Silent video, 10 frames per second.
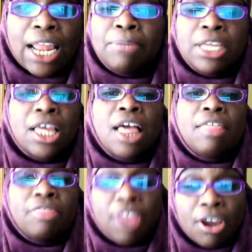I mean,
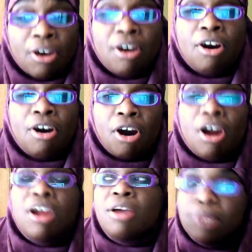there
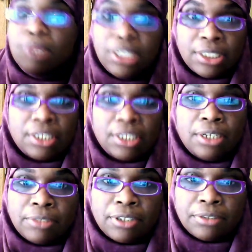are
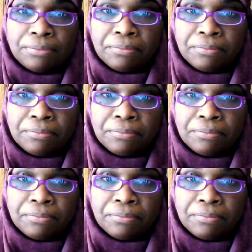Muslims,